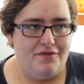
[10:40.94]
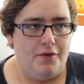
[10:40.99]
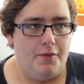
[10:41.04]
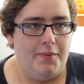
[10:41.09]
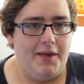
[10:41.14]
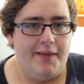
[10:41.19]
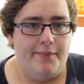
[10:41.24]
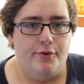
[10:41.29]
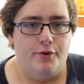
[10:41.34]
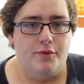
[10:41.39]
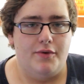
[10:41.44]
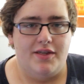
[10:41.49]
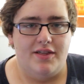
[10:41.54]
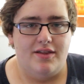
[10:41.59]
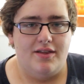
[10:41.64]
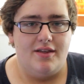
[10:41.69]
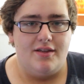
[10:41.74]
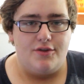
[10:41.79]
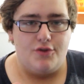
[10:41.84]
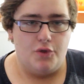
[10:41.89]
for people
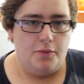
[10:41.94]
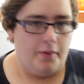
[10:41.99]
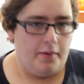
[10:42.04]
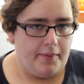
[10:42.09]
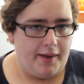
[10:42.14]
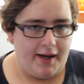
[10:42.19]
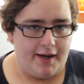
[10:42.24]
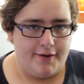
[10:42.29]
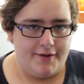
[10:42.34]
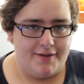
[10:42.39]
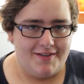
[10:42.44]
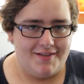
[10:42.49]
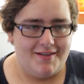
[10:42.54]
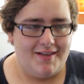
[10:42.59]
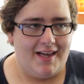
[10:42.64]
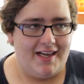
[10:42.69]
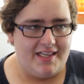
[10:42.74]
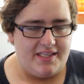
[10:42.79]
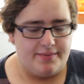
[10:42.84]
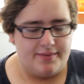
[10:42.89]
with superpowers,
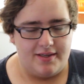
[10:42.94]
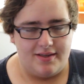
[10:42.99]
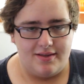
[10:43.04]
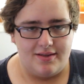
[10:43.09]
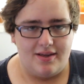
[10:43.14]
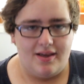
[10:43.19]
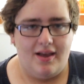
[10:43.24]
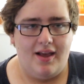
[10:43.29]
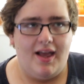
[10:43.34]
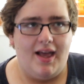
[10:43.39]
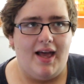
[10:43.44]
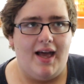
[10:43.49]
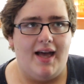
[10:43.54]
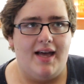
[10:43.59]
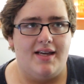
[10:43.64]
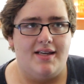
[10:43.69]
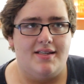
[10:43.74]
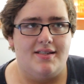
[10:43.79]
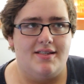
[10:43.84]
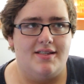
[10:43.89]
espers,
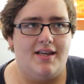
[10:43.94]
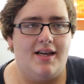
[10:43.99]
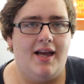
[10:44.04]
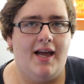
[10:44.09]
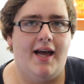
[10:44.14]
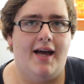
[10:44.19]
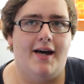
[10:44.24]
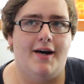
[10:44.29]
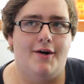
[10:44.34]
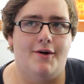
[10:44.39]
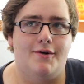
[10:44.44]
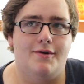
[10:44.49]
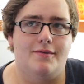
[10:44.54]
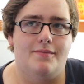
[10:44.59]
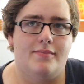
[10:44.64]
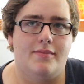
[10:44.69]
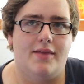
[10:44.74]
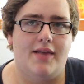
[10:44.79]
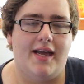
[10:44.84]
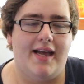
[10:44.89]
and how
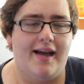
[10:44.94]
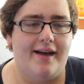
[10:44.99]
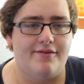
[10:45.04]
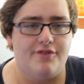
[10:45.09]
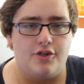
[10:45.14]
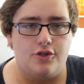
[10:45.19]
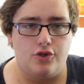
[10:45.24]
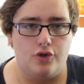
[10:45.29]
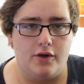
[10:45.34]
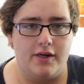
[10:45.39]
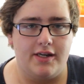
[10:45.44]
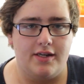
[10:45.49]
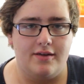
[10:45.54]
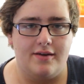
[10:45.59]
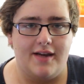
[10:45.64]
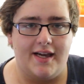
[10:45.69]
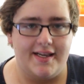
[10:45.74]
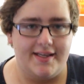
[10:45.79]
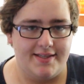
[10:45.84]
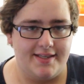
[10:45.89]
they have to
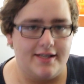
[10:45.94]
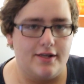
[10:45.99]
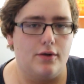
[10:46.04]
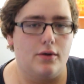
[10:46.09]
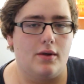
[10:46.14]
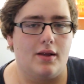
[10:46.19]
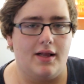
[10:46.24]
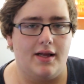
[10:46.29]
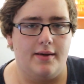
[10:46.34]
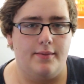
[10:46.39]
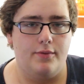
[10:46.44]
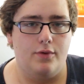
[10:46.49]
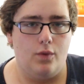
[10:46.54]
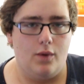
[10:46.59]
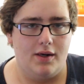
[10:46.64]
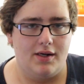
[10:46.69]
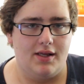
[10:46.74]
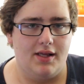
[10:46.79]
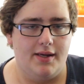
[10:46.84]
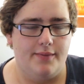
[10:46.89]
join a single club.
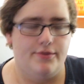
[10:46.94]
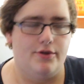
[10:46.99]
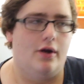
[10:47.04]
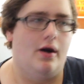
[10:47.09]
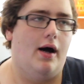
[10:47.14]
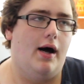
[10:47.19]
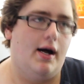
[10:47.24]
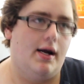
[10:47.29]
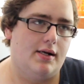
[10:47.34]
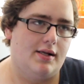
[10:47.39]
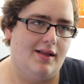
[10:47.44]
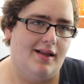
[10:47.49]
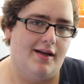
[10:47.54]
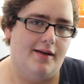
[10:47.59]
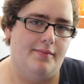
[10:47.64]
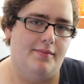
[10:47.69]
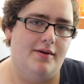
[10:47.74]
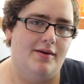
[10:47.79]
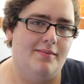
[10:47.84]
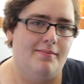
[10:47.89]
One club's an art
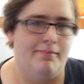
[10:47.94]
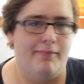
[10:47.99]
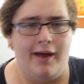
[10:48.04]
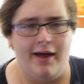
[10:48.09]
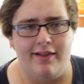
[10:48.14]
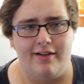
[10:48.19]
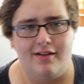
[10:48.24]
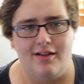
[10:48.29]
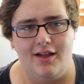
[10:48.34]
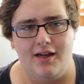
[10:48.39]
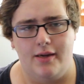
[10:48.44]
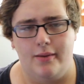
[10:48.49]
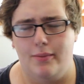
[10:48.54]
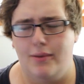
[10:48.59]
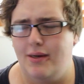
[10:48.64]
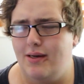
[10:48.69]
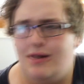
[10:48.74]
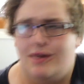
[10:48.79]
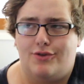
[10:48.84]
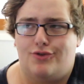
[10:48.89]
club, math club,
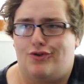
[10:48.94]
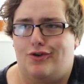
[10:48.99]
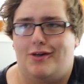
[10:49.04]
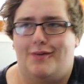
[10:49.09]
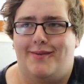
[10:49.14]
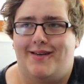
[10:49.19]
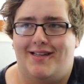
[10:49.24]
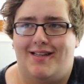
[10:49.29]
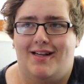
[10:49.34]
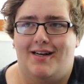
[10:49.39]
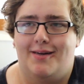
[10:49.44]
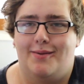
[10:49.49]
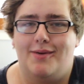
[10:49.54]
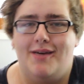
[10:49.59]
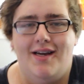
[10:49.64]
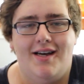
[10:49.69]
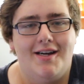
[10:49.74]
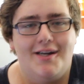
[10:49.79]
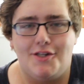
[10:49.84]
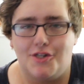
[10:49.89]
astronomy club,
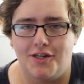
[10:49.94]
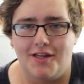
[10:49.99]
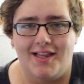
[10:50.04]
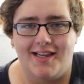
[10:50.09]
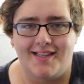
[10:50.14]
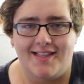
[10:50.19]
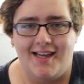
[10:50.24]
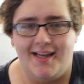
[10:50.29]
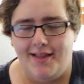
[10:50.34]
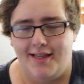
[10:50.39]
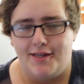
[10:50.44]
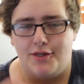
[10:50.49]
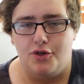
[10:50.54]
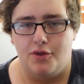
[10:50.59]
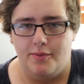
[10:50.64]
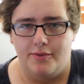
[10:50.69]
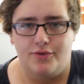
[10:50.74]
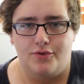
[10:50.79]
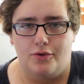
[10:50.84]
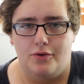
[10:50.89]
shit like that, like
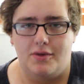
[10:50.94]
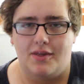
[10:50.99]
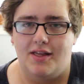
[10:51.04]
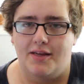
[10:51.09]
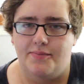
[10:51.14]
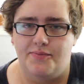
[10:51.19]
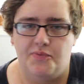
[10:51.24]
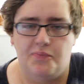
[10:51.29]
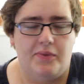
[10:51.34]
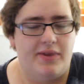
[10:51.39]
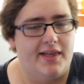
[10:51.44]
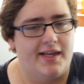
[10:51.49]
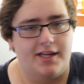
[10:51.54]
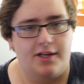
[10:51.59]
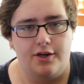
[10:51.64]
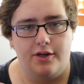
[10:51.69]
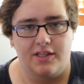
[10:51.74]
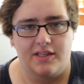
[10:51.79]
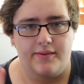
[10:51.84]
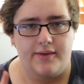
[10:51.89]
normal school clubs, but they
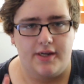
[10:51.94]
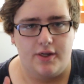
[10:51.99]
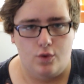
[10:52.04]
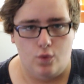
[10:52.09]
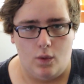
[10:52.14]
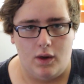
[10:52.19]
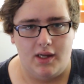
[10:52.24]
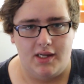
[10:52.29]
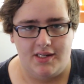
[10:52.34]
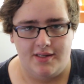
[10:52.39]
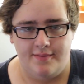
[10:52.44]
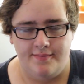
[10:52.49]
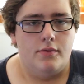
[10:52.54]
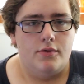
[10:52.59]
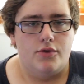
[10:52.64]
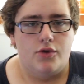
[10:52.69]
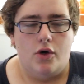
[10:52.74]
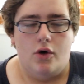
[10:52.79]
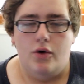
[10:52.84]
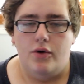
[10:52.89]
can only be in one.
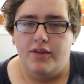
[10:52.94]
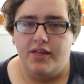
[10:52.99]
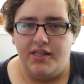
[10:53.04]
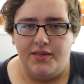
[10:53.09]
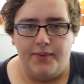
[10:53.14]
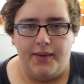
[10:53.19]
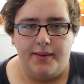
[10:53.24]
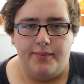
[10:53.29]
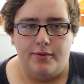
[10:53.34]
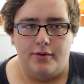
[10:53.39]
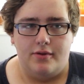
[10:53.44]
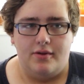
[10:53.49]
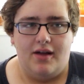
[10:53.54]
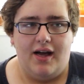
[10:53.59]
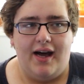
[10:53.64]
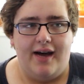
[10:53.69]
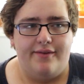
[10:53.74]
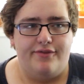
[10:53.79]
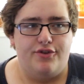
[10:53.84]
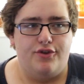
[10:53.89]
So all these people
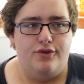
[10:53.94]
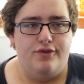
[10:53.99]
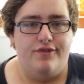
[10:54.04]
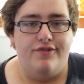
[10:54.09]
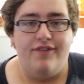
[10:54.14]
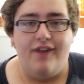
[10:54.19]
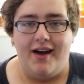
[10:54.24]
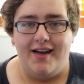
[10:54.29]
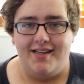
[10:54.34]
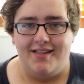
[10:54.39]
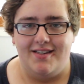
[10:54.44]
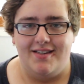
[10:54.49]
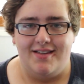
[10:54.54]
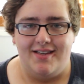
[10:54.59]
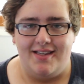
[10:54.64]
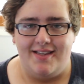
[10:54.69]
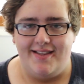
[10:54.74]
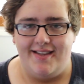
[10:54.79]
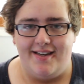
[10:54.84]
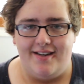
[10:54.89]
have to fight
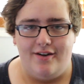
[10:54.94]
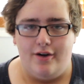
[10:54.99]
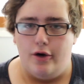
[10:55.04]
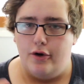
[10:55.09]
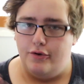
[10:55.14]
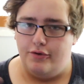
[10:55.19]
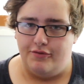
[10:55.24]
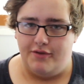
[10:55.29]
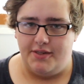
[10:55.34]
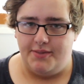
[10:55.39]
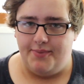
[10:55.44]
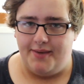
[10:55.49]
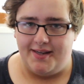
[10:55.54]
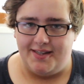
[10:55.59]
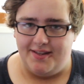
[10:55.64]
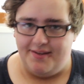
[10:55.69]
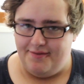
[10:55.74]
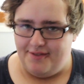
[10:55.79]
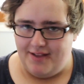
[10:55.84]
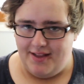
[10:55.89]
in their own
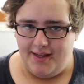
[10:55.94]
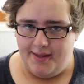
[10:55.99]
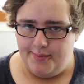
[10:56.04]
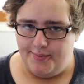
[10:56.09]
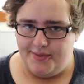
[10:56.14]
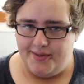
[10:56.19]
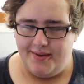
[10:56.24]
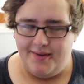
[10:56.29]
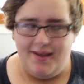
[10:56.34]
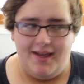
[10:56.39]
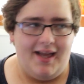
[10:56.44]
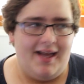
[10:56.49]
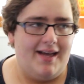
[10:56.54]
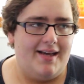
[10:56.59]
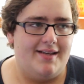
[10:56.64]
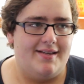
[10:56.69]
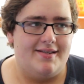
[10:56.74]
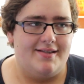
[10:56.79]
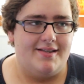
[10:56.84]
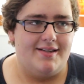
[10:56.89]
respective clubs,
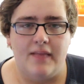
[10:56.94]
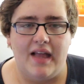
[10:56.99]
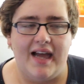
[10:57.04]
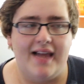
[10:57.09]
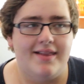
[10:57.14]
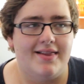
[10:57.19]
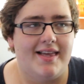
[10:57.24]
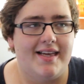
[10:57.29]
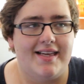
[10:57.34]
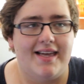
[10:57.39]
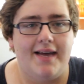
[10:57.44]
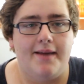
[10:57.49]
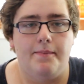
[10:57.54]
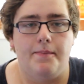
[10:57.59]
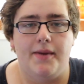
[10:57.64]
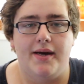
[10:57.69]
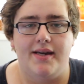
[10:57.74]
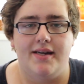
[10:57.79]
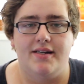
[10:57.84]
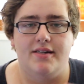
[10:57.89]
and they
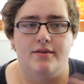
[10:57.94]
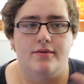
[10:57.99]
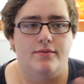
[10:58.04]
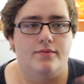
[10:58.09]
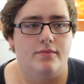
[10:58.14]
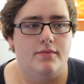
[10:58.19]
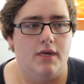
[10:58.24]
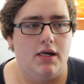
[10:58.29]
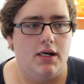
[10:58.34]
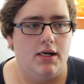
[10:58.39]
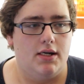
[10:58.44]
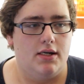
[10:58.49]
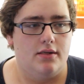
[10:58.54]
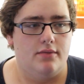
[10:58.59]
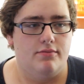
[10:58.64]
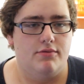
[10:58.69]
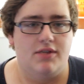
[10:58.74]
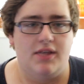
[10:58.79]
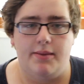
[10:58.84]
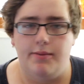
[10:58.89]
get better
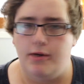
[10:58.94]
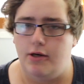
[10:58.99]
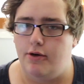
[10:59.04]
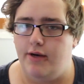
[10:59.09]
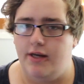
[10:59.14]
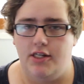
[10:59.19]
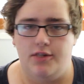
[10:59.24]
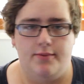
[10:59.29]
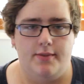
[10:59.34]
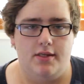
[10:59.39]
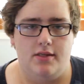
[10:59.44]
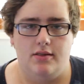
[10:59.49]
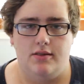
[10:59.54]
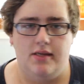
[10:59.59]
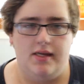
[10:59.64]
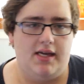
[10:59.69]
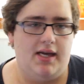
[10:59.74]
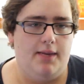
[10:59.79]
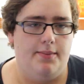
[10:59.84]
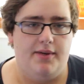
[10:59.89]
sleeping arrangements,
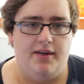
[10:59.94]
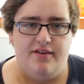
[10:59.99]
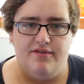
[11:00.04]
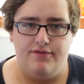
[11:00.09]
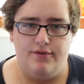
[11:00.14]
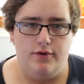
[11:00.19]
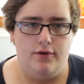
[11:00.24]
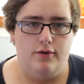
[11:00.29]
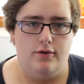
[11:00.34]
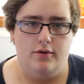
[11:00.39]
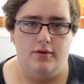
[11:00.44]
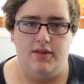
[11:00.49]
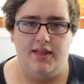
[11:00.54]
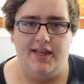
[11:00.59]
they get better food,